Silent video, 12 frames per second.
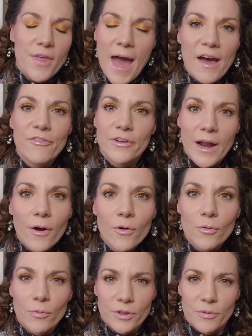half an
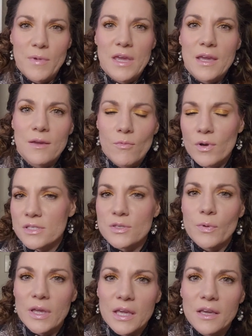hour with me
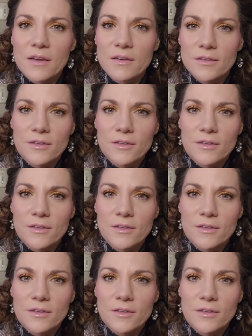once a week